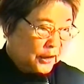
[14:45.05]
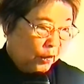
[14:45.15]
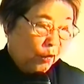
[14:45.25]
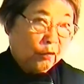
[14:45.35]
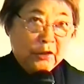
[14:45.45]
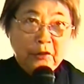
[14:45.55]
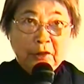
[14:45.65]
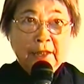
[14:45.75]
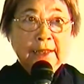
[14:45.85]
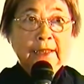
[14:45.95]
so
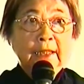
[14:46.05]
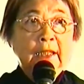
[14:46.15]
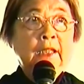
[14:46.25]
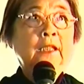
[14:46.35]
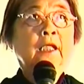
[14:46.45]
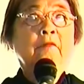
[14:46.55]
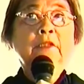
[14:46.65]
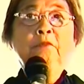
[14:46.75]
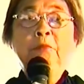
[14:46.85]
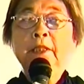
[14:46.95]
you can see that
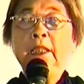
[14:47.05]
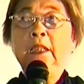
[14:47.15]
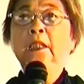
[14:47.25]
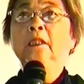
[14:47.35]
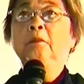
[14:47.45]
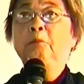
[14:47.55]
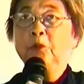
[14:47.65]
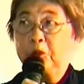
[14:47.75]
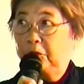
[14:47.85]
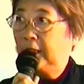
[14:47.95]
was pretty
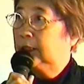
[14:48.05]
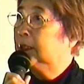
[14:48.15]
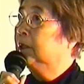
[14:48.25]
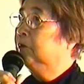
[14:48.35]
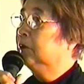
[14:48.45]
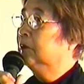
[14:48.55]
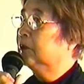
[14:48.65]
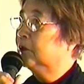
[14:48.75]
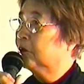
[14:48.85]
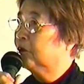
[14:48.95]

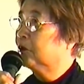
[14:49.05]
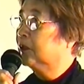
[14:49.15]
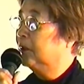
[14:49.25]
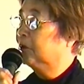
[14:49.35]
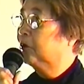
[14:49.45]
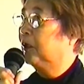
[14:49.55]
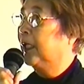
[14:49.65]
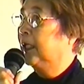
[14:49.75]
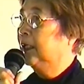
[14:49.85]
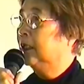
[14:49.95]
progressive, so-called
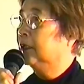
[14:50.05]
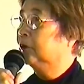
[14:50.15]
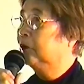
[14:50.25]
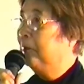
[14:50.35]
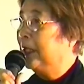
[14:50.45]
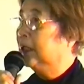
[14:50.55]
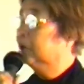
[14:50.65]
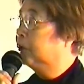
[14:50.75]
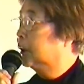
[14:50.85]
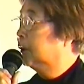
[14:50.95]
democratic, and
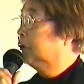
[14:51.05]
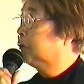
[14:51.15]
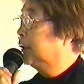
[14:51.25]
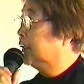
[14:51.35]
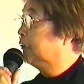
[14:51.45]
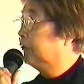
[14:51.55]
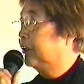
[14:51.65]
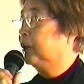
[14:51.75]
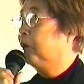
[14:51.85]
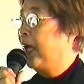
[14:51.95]
women were treated
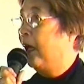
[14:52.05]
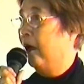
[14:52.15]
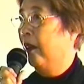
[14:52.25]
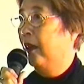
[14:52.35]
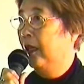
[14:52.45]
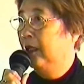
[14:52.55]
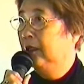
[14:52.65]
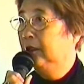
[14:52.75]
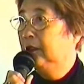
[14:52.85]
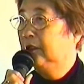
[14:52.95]
very well.
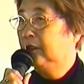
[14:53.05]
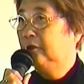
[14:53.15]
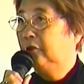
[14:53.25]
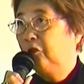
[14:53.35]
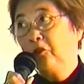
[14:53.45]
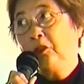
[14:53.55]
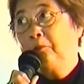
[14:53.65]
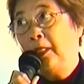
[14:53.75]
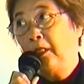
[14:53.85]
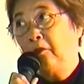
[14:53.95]
Well, of
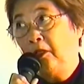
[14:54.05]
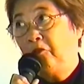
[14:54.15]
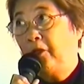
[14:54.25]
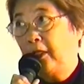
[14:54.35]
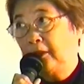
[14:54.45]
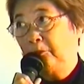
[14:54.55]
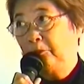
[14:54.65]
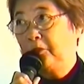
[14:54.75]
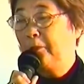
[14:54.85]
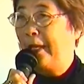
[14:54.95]
course, my grandfather,
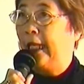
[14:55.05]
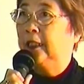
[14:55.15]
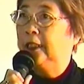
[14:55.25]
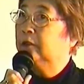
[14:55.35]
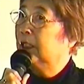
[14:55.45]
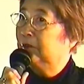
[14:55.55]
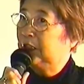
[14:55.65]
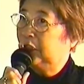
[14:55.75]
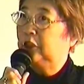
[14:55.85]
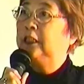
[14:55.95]
poor man, didn't have
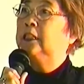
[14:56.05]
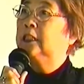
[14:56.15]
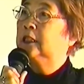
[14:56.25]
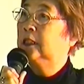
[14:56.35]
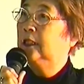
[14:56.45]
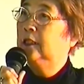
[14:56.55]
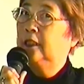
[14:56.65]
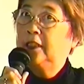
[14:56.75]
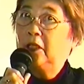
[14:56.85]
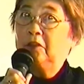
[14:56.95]
a choice.
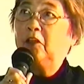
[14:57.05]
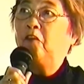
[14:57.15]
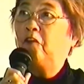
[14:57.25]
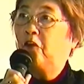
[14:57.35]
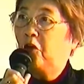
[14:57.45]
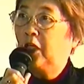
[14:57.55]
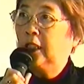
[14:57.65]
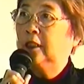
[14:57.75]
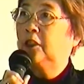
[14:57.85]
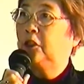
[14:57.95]
There were
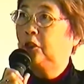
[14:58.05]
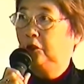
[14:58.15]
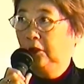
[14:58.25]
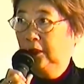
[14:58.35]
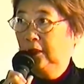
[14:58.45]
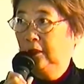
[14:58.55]
four girls,